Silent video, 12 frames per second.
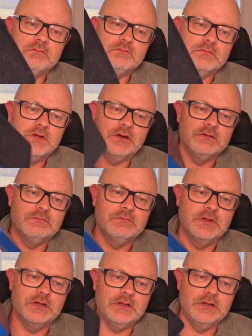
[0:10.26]
you know,
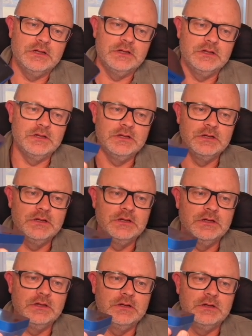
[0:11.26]
little
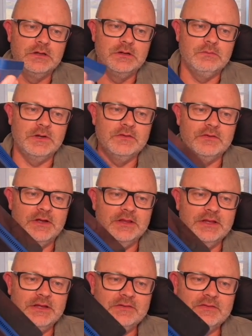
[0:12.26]
ones like
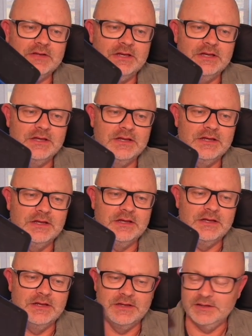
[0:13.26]
this,
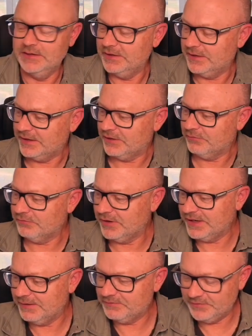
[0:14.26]
uh,
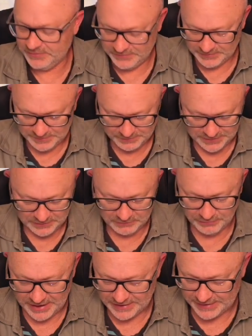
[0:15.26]
right up to the big
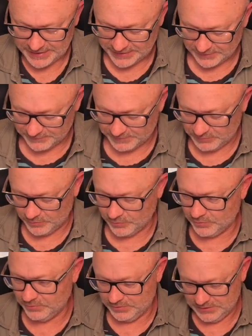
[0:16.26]
granddaddy of them
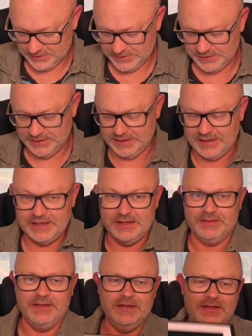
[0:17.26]
all, uh, the